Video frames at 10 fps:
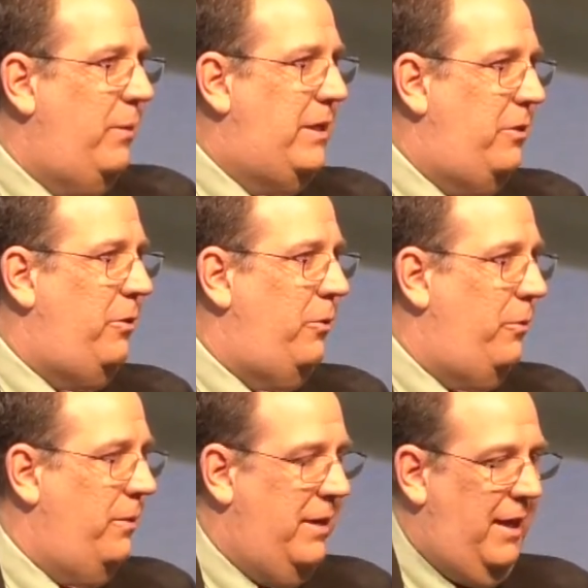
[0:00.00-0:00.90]
we
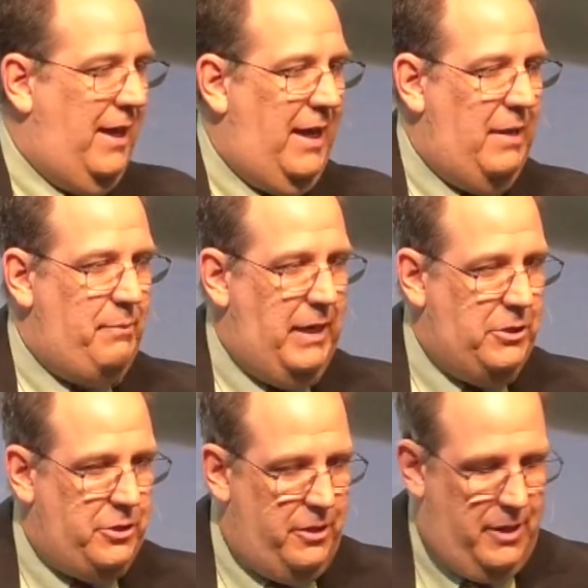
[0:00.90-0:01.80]
do and
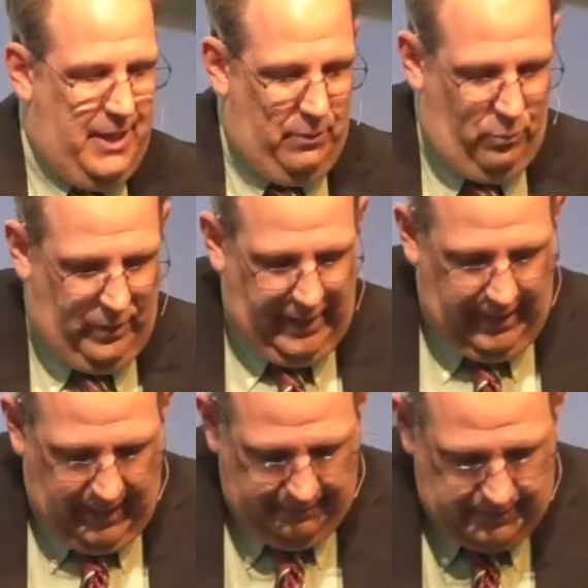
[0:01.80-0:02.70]
make sure that
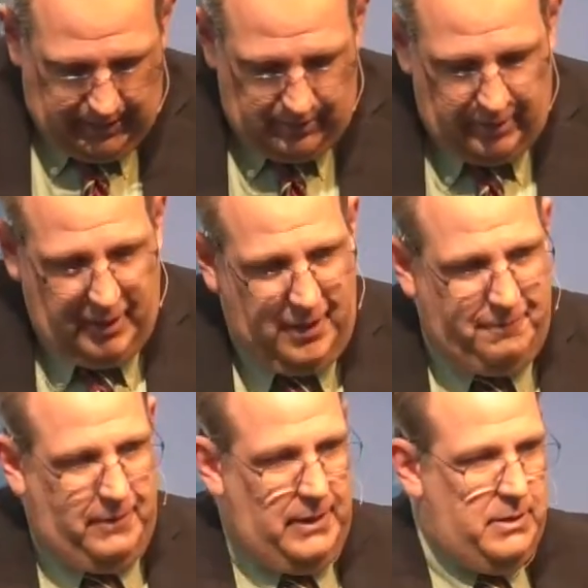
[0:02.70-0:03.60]
we have settled our
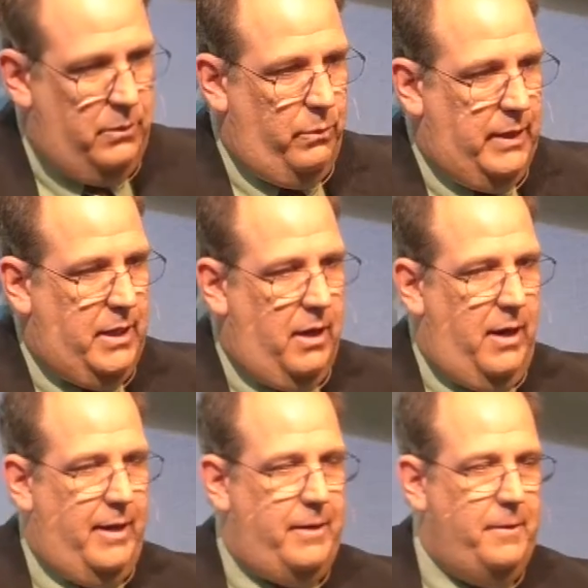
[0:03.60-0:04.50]
conflict with
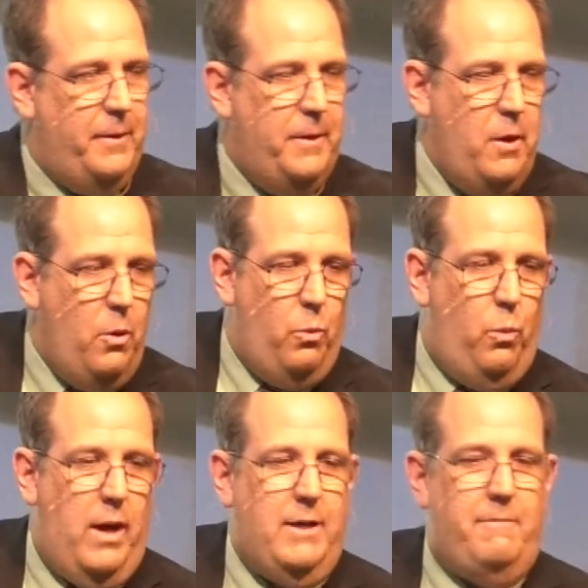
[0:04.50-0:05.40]
God.
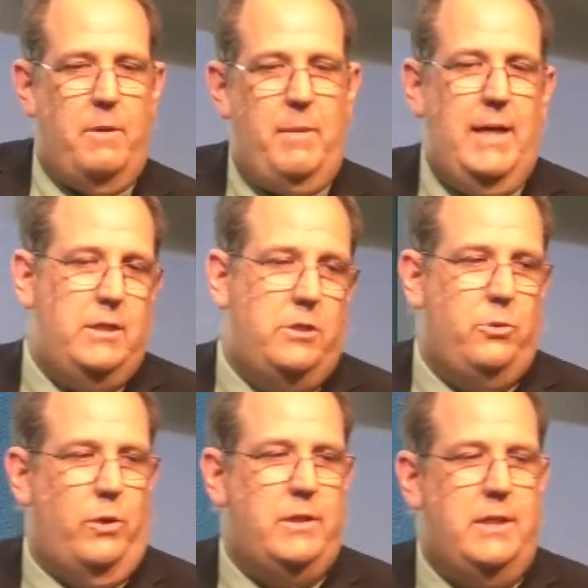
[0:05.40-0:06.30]
One of the main
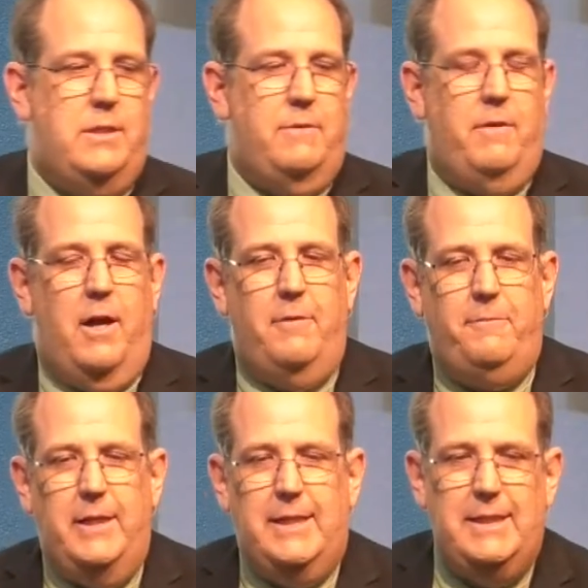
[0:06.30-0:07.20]
sources of
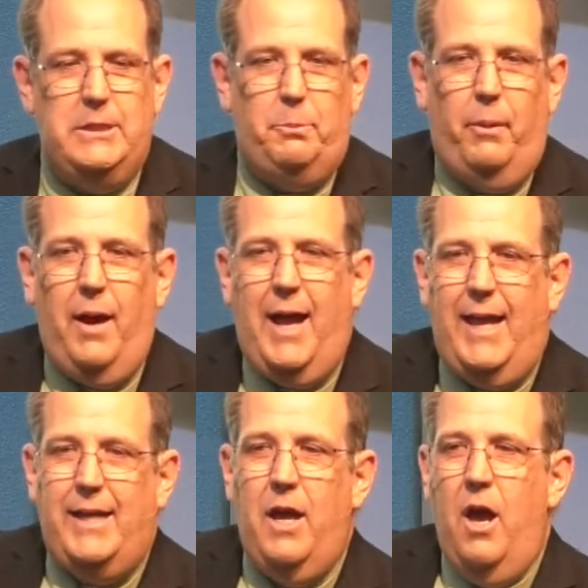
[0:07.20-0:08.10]
conflict is
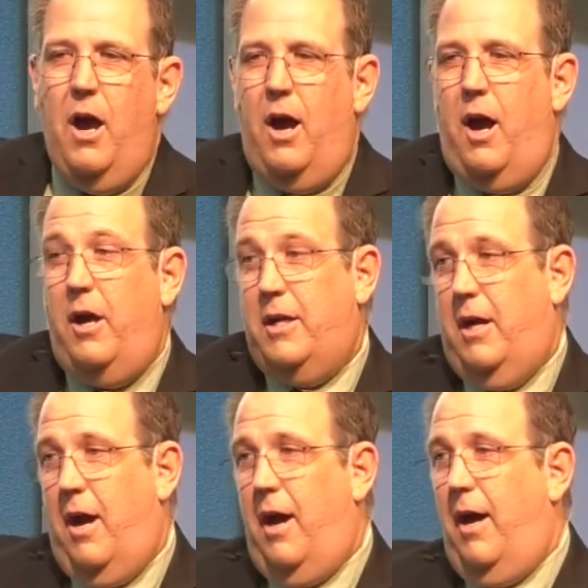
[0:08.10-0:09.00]
pride, our,
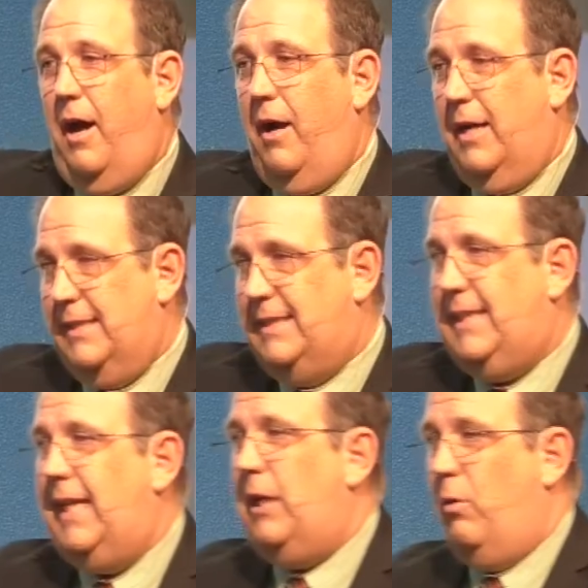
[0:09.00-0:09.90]
our
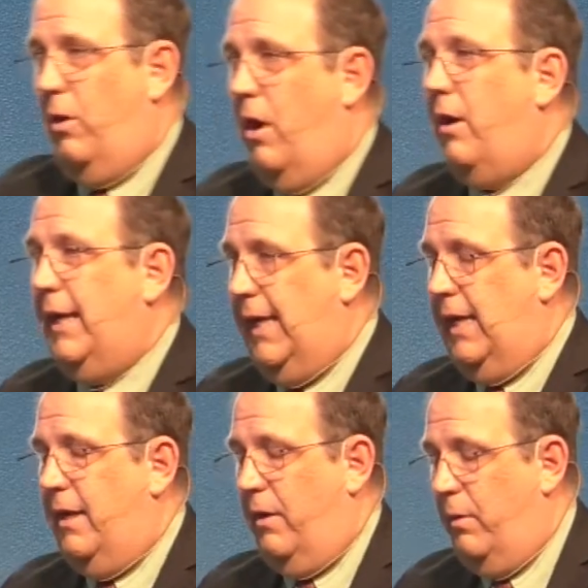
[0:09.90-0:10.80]
conceit or our
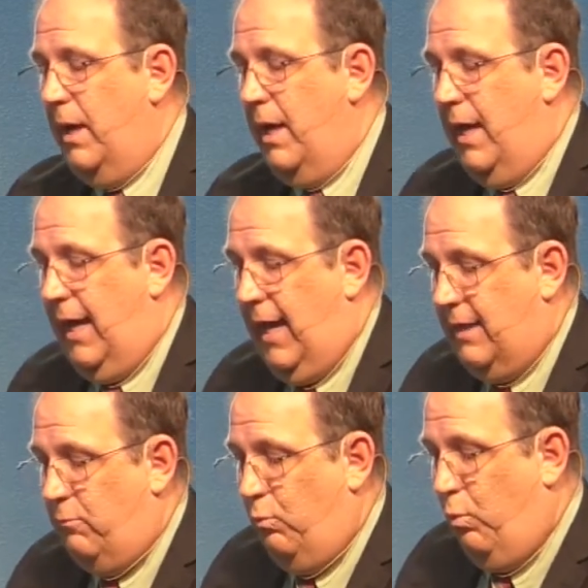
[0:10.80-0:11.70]
ego.
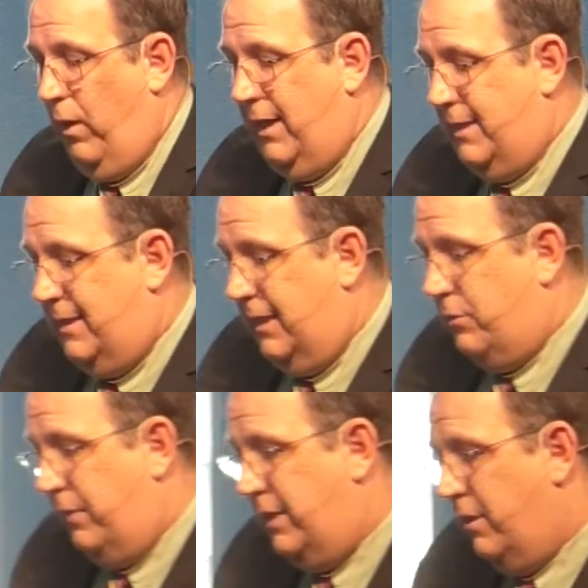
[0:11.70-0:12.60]
And what does
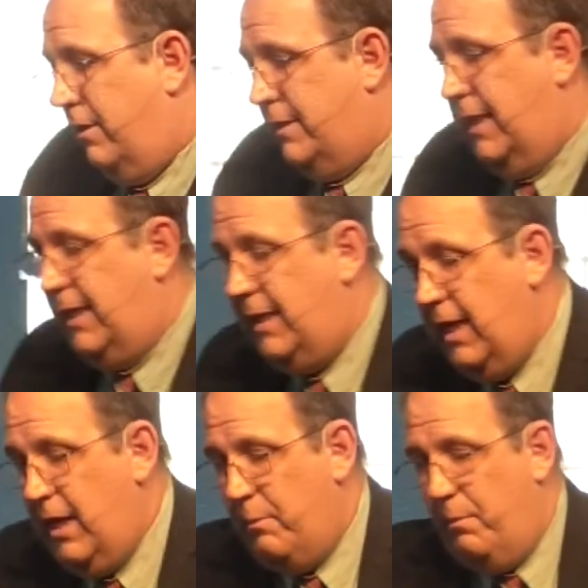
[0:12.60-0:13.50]
this result in?
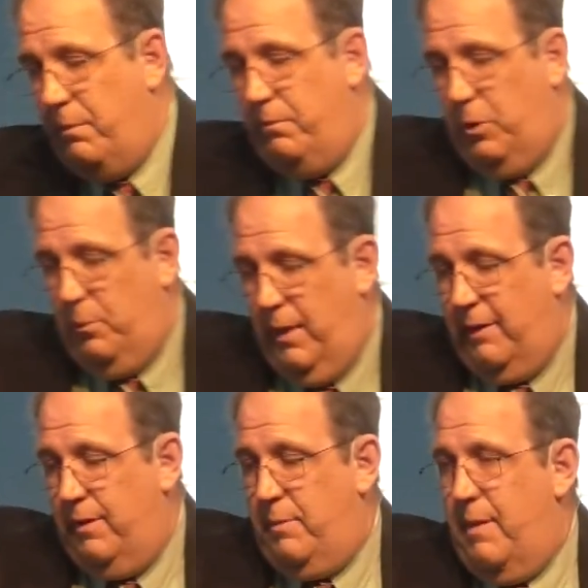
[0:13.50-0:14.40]
You
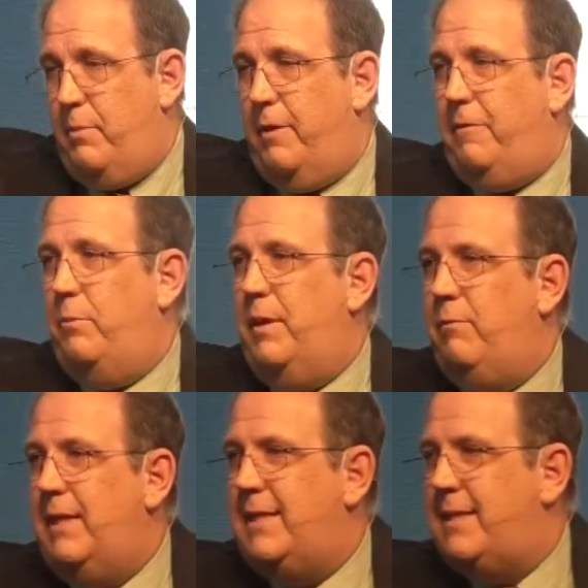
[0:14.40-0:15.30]
may remember if you've
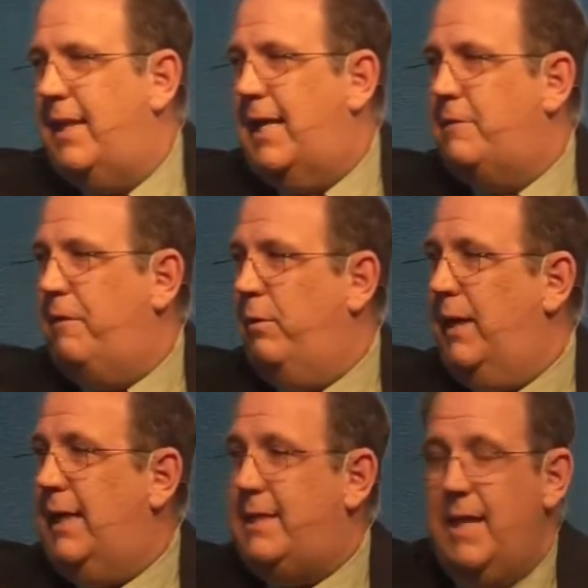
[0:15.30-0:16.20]
been with us the last few
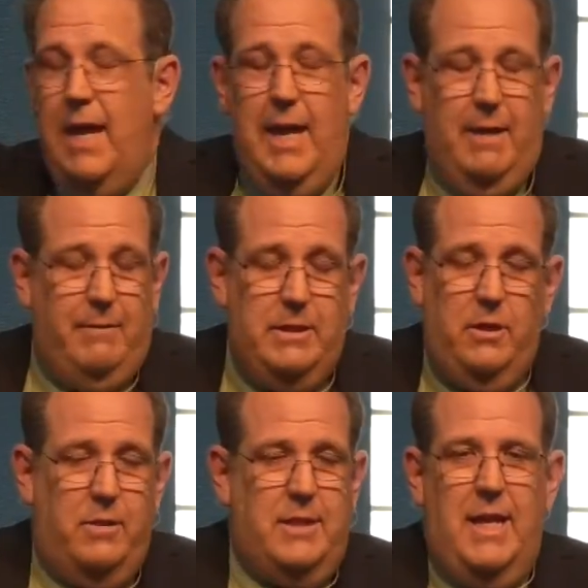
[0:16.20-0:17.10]
weeks, it
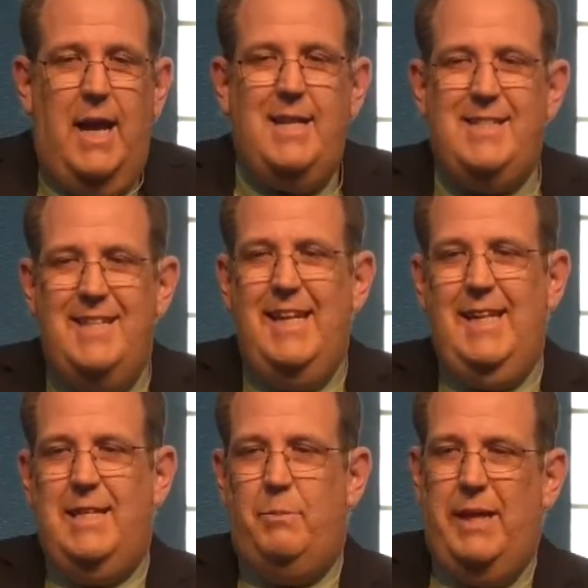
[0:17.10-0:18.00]
results in us
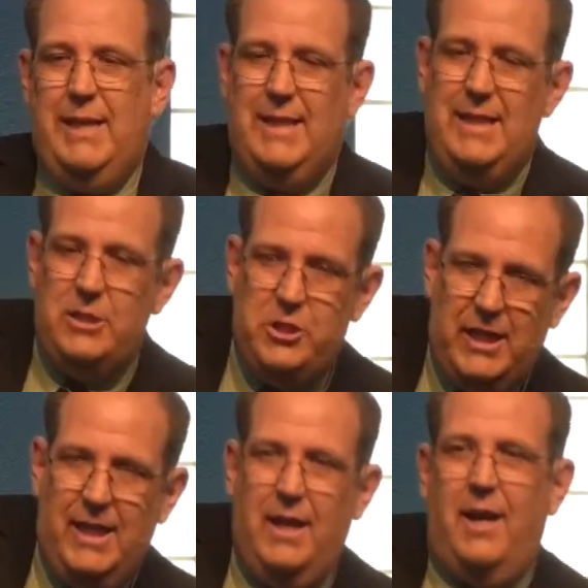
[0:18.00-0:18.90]
needing to be little
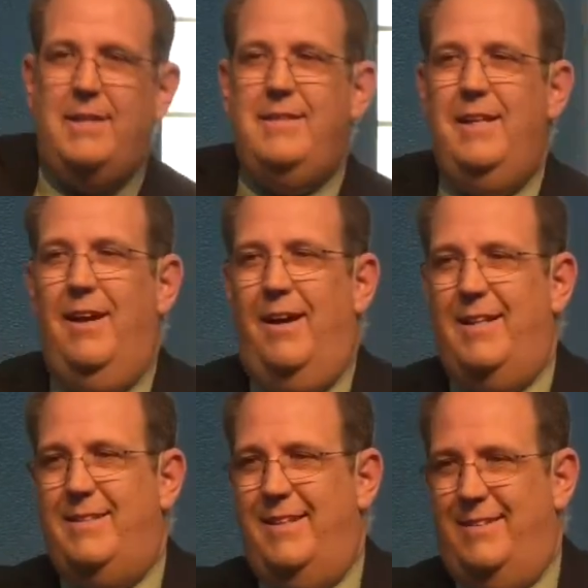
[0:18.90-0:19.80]
g gods and
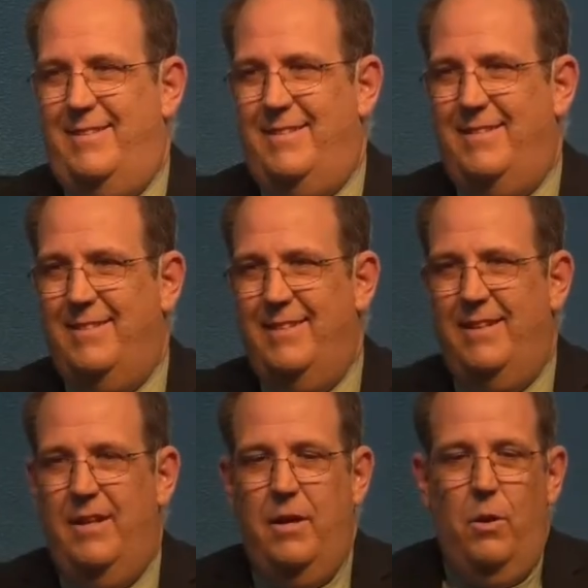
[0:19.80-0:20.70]
goddesses,
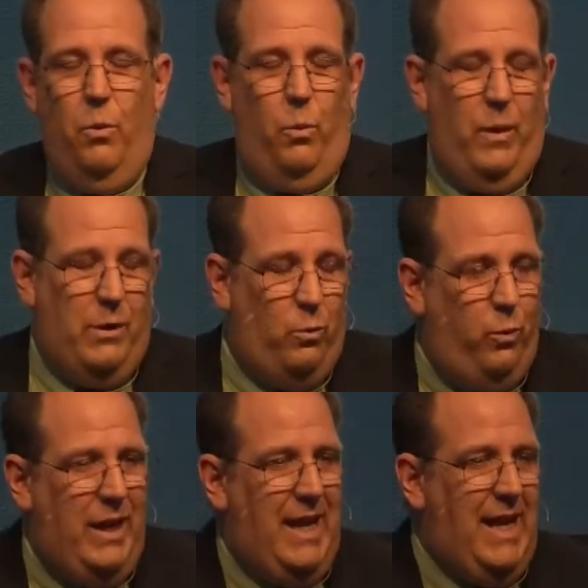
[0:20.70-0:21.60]
where
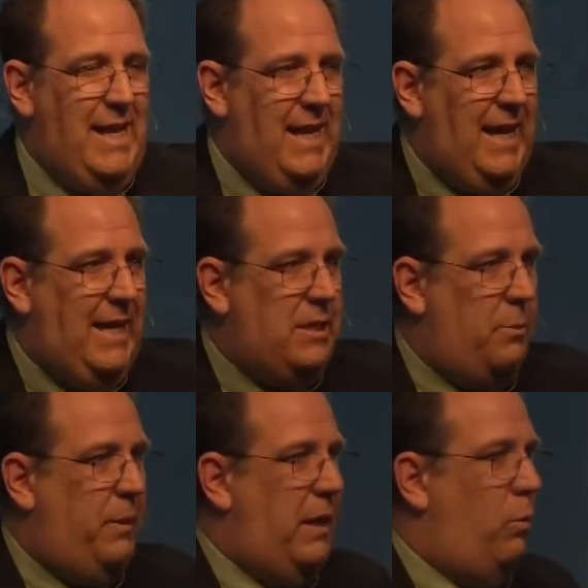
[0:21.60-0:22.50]
we need
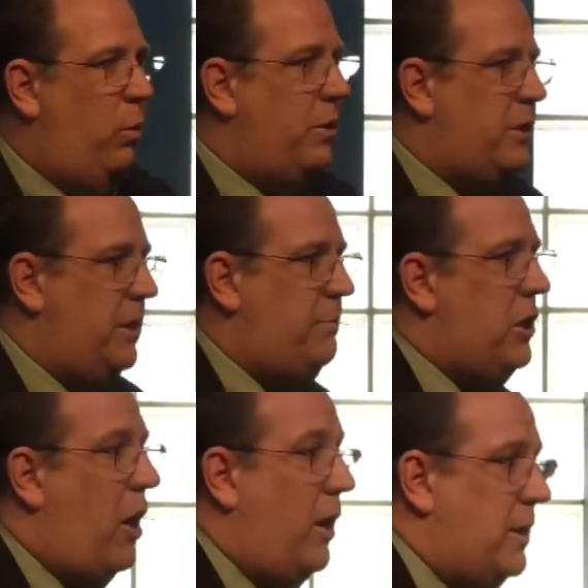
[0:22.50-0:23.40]
to be
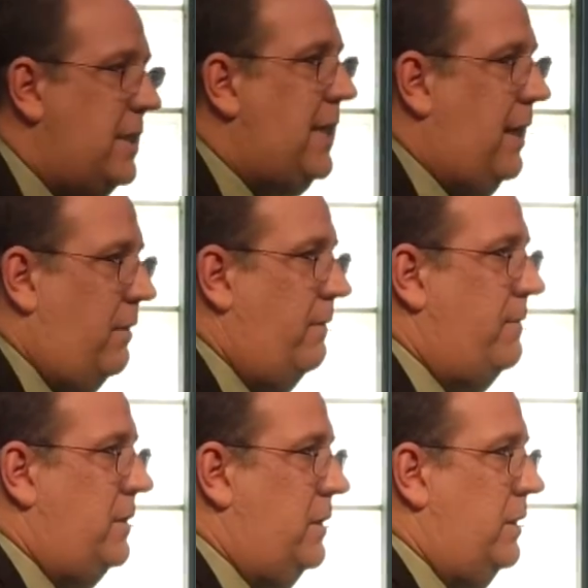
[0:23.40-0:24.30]
worshiped
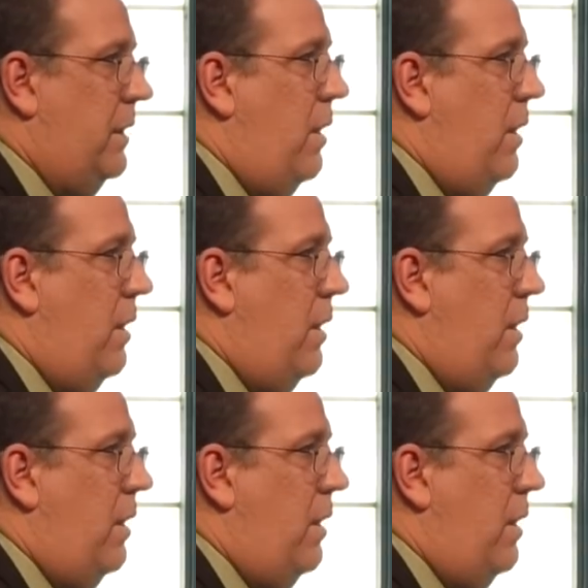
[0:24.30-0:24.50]
ourselves